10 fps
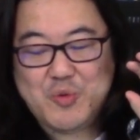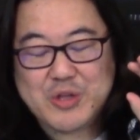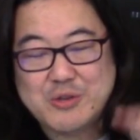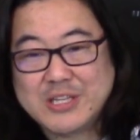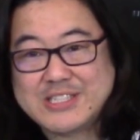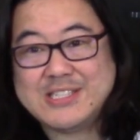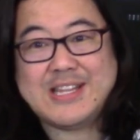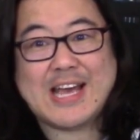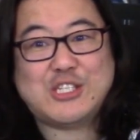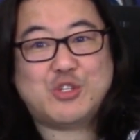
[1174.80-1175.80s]
when you listen
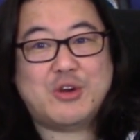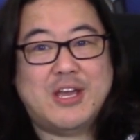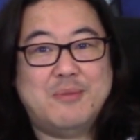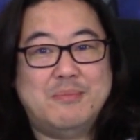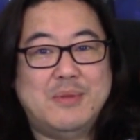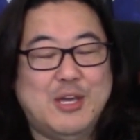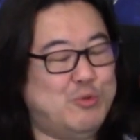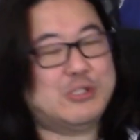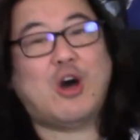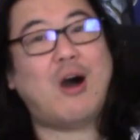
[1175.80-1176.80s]
to that stream,
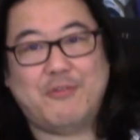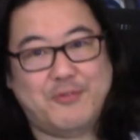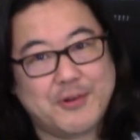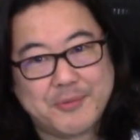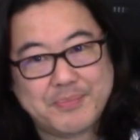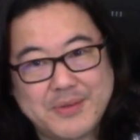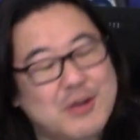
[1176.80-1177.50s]
it was awful.